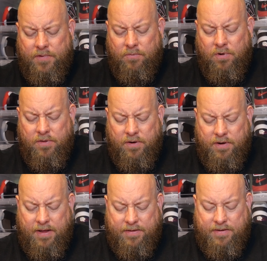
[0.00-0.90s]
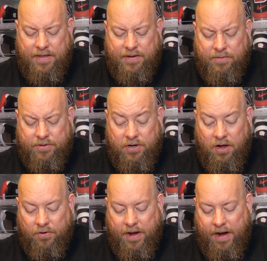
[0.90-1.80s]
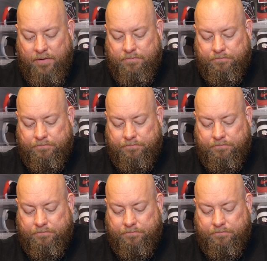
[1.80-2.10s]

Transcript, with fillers: What are they? I can't think of what they're called now.